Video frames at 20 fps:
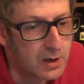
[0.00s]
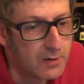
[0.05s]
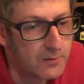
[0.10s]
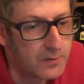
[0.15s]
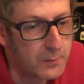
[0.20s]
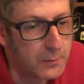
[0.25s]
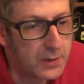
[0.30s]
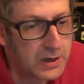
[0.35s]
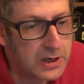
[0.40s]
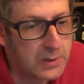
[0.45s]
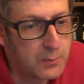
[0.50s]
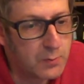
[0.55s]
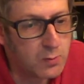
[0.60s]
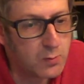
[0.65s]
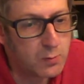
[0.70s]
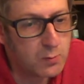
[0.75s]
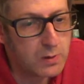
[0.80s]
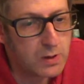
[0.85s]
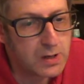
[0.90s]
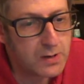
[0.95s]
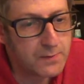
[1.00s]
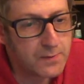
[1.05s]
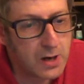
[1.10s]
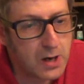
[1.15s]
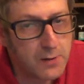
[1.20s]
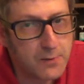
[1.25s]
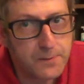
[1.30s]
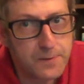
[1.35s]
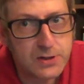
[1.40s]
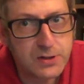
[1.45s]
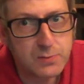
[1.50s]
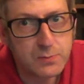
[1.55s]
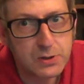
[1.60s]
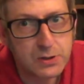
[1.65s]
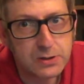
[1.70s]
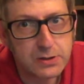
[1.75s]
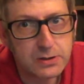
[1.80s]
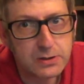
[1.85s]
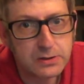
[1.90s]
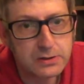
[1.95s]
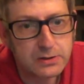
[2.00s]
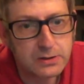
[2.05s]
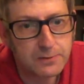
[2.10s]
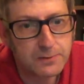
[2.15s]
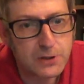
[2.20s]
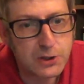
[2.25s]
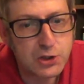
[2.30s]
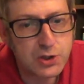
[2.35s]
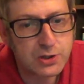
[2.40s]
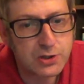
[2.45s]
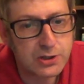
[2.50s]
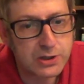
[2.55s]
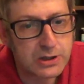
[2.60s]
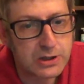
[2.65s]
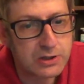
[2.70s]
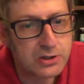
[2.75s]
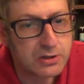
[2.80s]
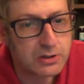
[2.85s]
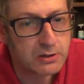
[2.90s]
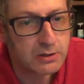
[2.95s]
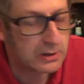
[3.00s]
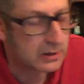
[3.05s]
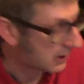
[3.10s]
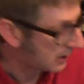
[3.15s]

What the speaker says: for people with vitamin deficiencies.